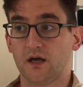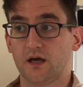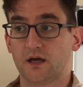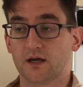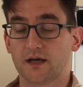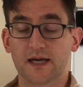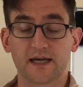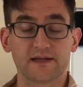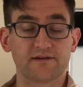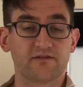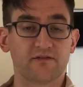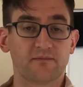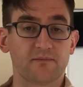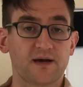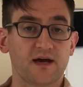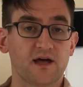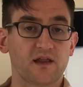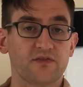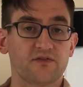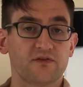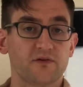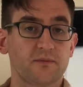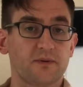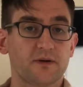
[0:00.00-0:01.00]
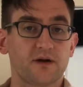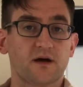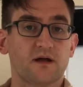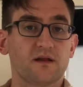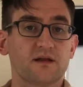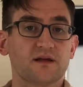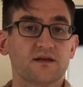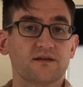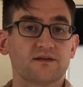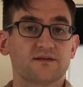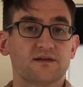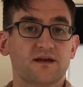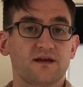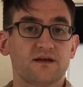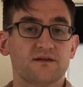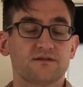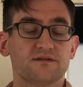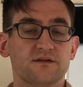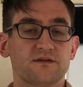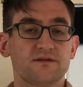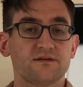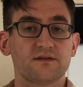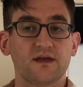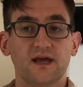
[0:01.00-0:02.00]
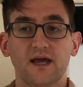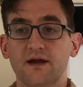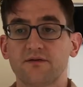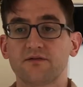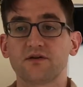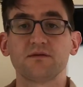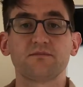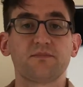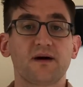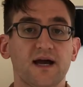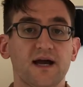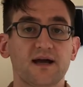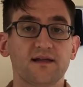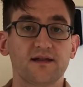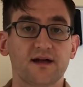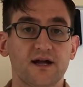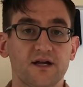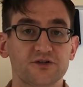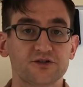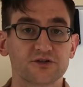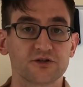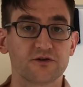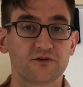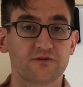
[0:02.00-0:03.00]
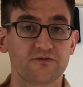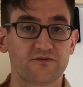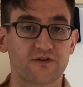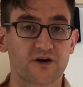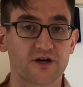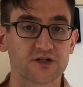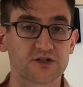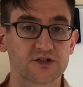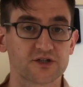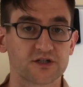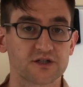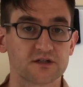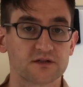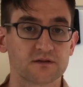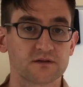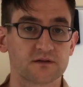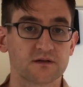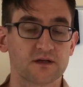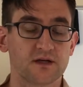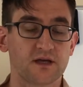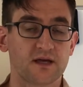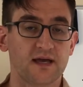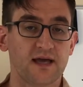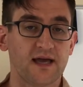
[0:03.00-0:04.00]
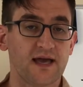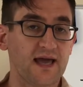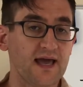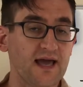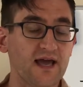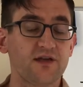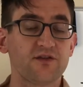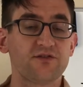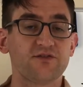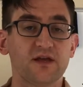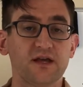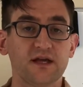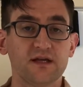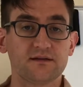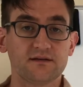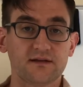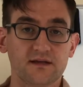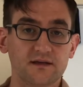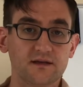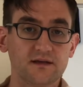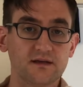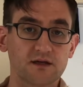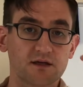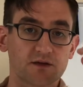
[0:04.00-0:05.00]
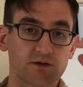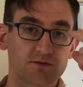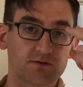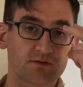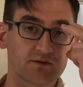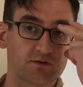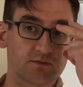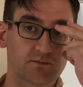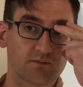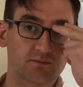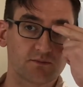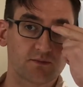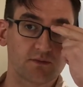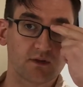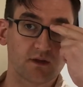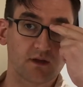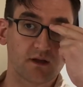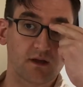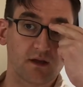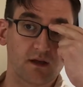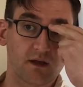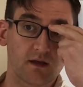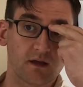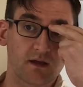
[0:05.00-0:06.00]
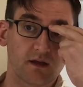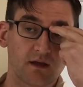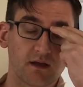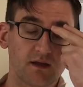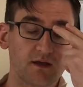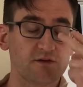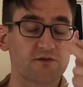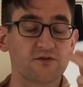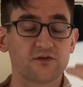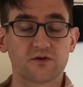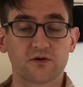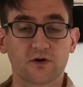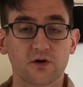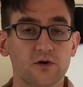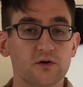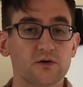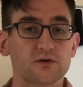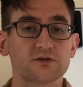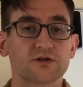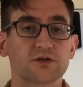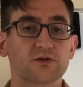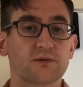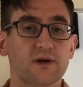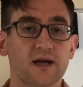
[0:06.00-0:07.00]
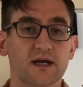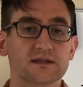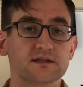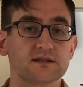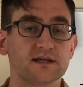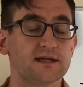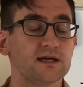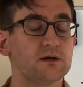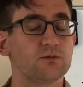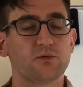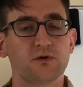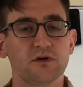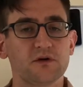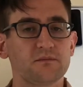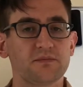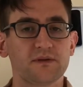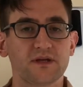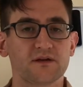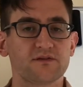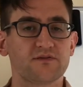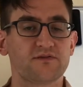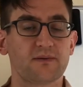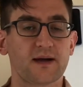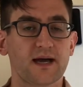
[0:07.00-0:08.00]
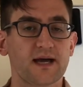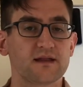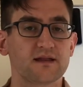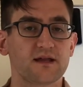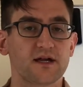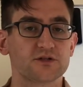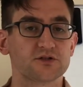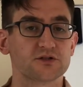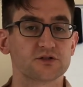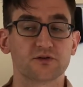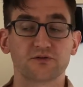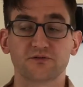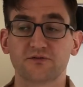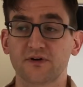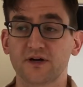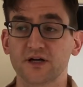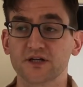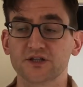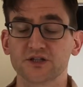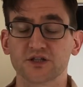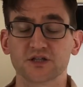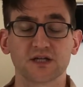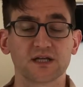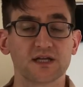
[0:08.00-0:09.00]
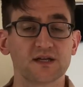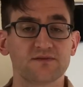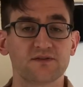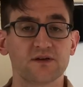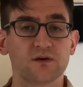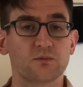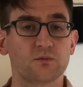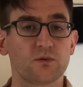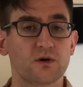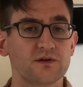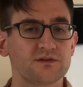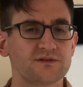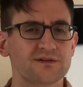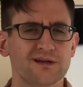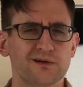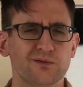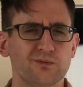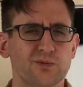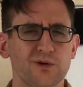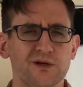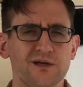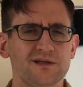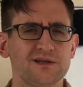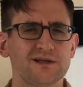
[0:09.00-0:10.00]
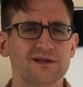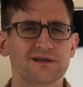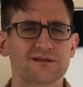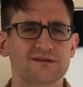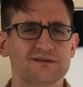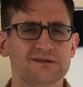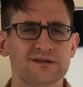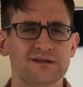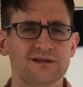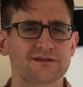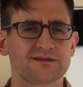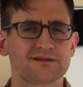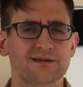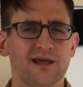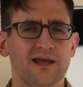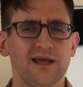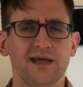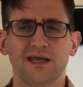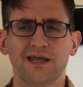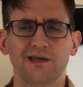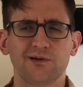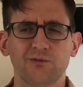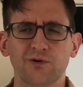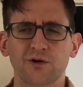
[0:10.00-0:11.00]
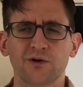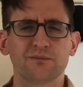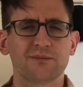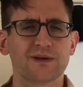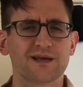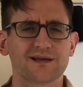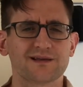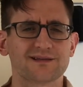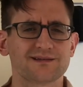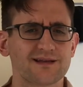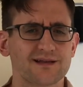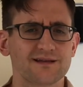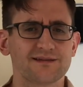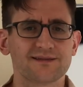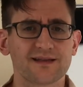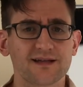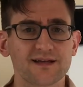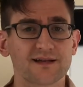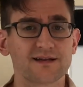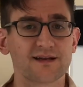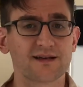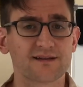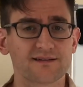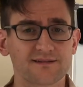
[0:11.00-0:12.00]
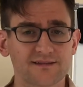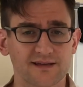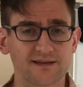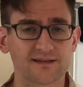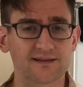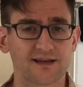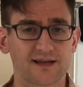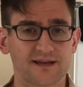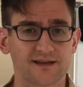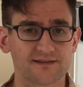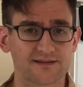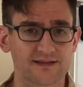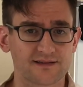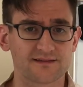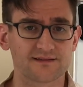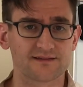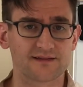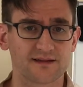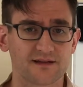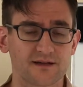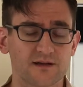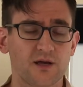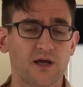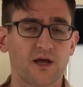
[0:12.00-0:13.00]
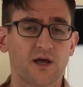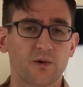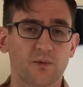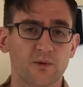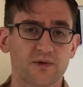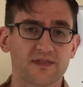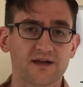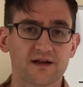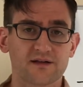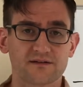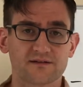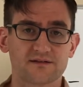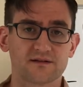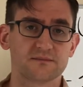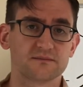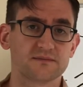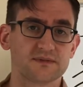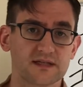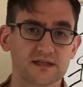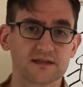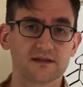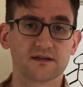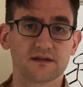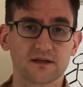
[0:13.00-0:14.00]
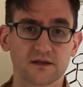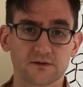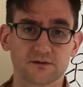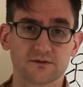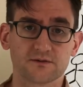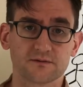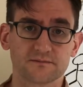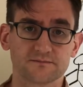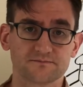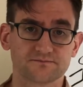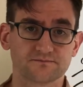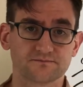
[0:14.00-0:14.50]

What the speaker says: Kind of a mouthful, but all he says is every biological function has a teleos. It is goal-directed. It wouldn't be a biological function if it wasn't. It wouldn't exist. It wouldn't make sense that it existed without some teleos.